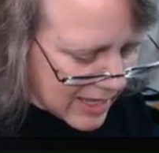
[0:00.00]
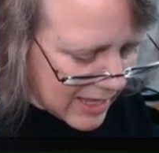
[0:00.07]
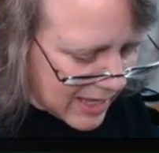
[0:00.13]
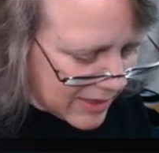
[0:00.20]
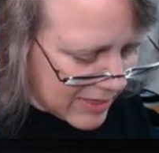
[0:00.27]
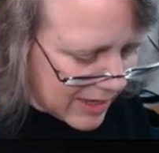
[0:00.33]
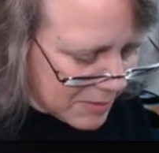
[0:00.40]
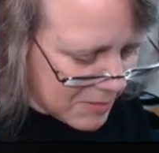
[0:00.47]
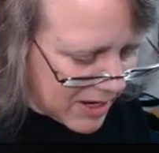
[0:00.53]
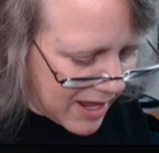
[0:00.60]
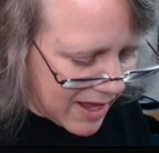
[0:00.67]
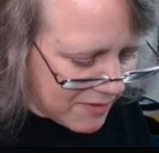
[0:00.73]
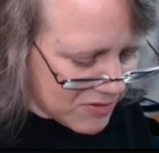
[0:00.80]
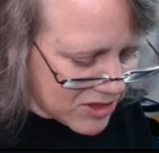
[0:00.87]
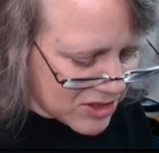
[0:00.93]
And then I'm gonna
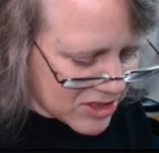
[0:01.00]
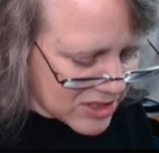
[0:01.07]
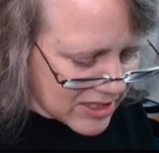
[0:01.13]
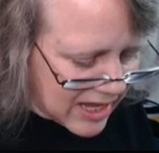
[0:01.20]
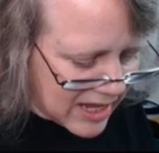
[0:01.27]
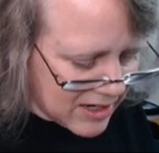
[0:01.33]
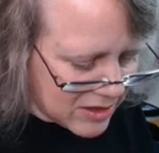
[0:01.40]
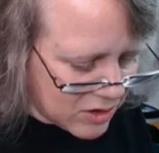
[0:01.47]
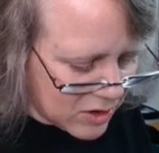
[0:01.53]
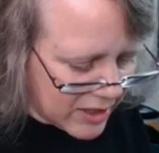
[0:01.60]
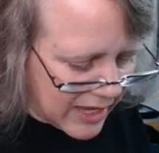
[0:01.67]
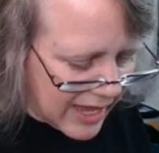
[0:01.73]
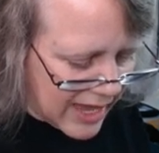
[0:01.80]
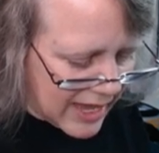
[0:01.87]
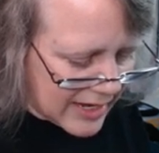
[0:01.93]
have to just kind of
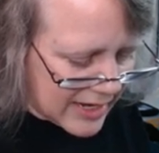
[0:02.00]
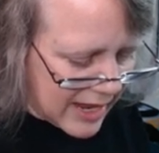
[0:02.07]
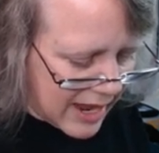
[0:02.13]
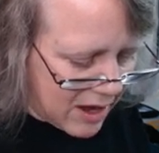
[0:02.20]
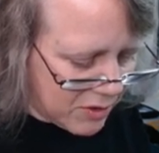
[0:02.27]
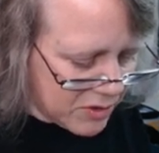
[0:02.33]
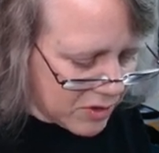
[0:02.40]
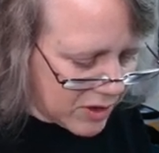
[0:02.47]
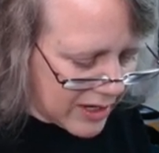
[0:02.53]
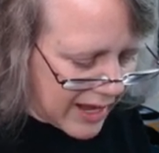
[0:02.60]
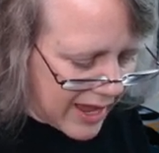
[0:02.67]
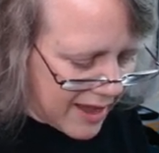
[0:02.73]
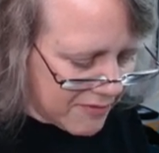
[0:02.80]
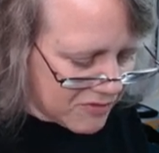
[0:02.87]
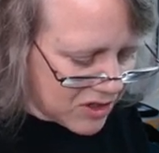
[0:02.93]
look at how they're gonna
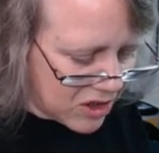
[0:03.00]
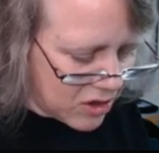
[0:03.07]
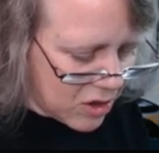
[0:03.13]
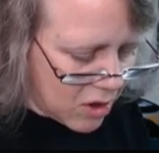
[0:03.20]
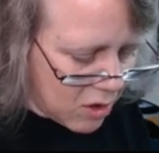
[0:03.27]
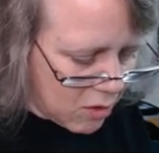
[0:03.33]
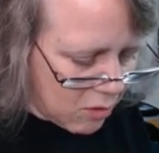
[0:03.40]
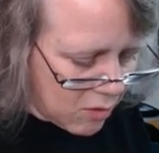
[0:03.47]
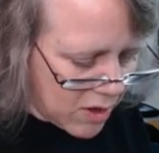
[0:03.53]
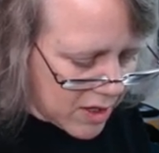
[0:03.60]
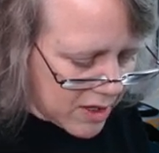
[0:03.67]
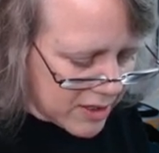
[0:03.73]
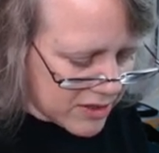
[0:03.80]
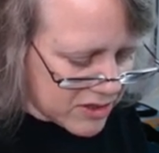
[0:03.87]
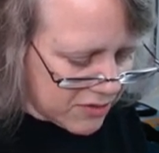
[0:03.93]
have to go
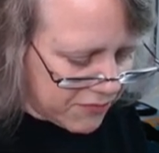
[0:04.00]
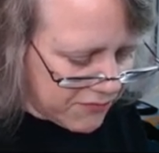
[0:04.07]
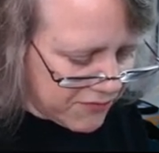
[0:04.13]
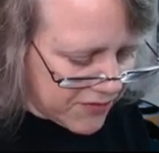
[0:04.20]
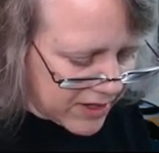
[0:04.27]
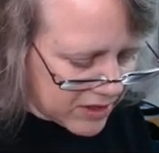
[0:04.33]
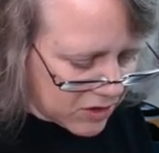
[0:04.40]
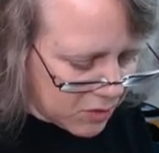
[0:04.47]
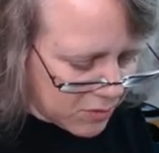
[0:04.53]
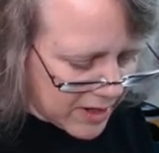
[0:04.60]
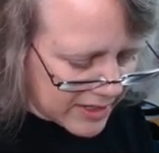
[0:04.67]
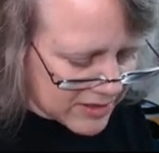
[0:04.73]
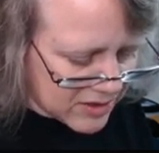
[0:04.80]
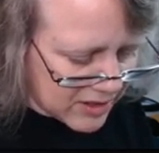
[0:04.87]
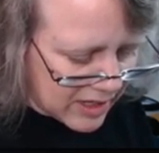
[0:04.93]
to fit
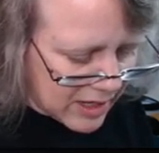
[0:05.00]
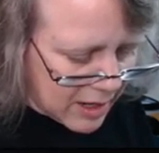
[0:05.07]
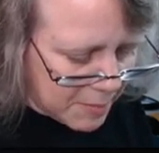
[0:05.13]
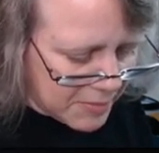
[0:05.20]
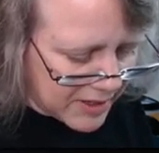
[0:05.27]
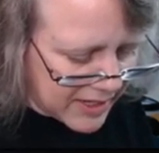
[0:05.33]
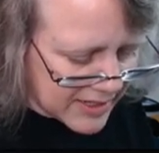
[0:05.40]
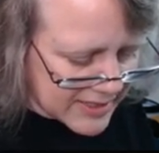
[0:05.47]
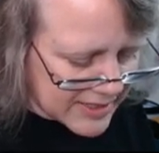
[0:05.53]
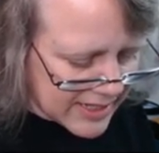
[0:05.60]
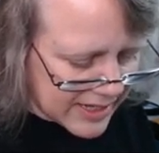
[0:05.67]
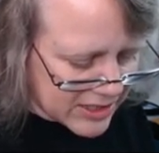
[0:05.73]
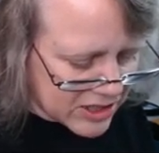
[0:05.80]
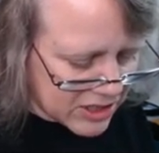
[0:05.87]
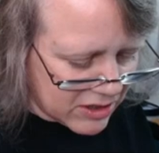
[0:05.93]
correctly up against
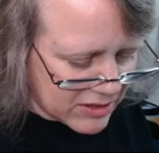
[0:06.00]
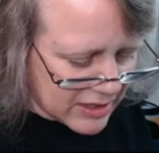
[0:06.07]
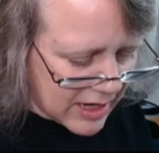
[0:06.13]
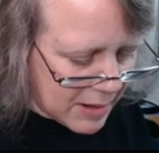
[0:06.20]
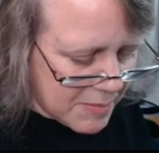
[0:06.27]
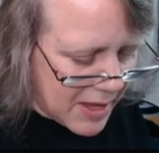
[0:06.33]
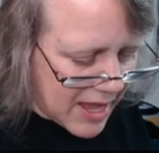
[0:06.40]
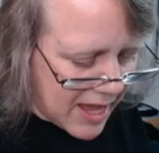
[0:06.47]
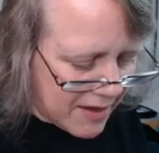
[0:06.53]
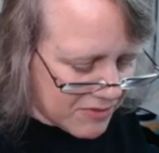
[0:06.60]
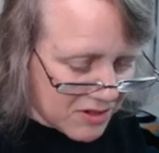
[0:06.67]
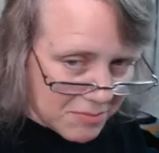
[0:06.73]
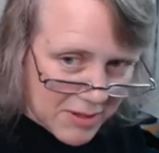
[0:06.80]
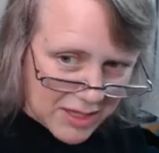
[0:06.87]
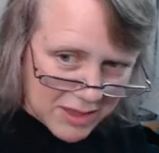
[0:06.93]
that shield. And I may have
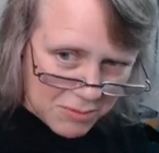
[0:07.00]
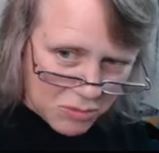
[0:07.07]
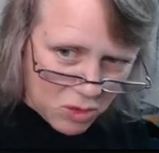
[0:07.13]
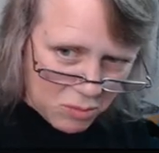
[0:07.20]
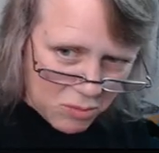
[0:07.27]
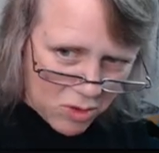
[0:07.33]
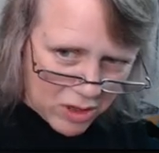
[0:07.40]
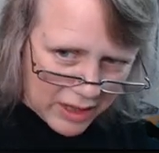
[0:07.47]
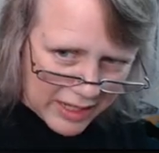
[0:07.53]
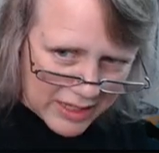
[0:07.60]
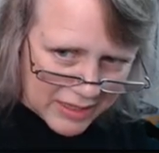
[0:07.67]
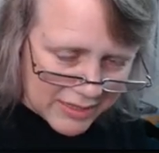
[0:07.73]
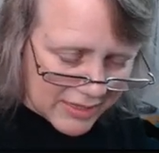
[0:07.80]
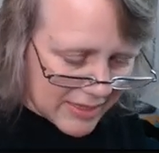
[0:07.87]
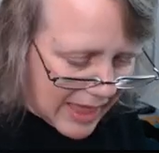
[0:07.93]
to make them go more like
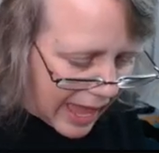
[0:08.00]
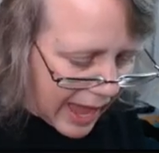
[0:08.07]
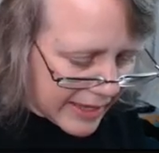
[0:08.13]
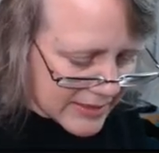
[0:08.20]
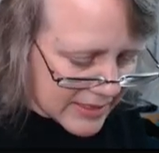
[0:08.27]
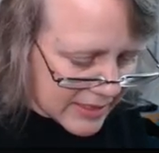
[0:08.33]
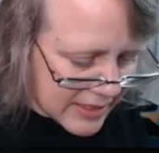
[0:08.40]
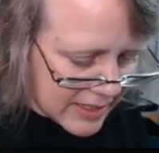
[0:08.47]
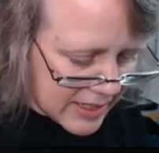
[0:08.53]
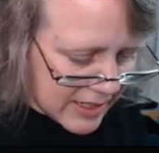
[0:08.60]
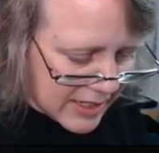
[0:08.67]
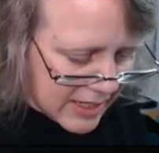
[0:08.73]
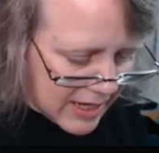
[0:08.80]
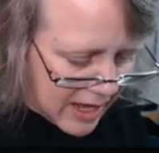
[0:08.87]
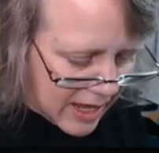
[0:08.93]
that.
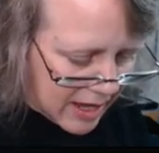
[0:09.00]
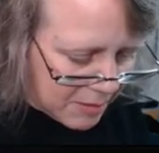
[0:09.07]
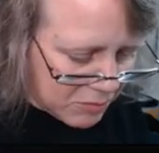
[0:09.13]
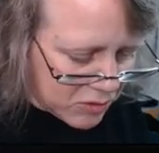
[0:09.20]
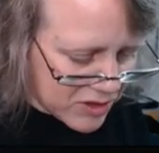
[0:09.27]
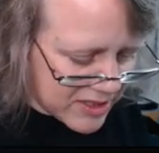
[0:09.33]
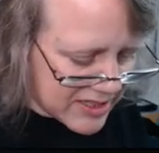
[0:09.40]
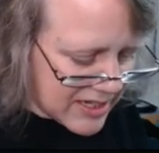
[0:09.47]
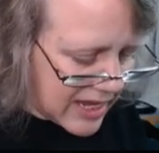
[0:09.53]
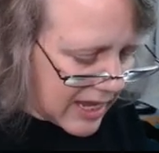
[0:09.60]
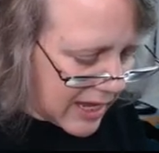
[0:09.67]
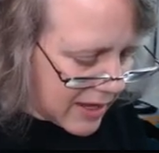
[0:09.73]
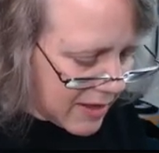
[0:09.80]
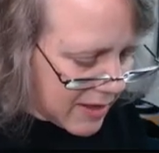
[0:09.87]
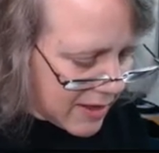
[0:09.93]
Um, we'll
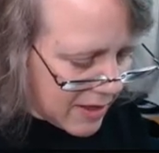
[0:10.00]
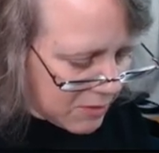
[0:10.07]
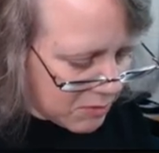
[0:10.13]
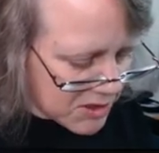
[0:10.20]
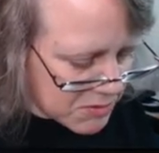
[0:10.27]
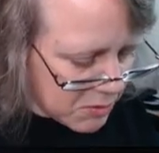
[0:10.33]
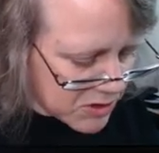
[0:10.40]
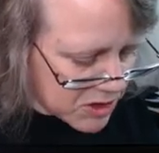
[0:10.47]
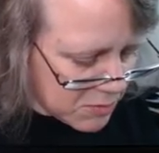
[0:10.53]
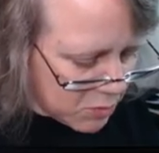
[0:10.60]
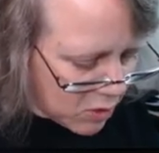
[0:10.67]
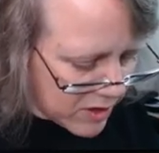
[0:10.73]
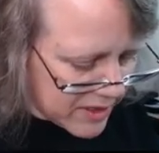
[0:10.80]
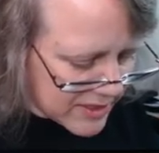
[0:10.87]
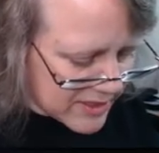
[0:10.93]
see. What's most
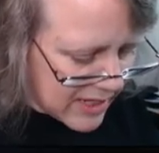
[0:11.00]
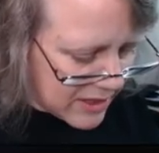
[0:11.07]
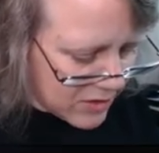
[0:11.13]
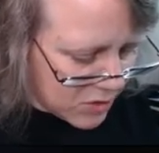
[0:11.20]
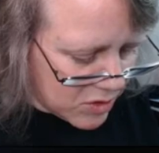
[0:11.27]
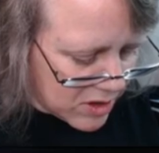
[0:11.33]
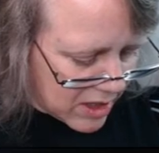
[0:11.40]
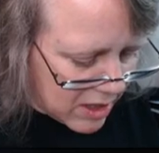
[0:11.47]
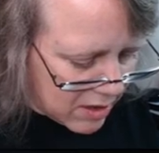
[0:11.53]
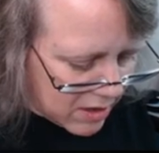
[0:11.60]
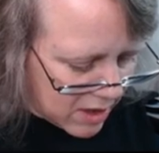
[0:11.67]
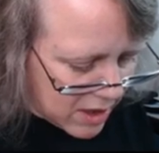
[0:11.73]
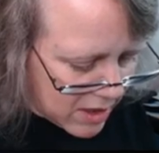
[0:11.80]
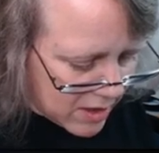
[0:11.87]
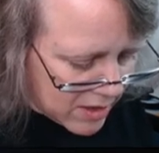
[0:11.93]
important is that they're
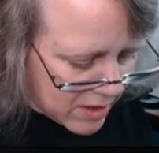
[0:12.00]
there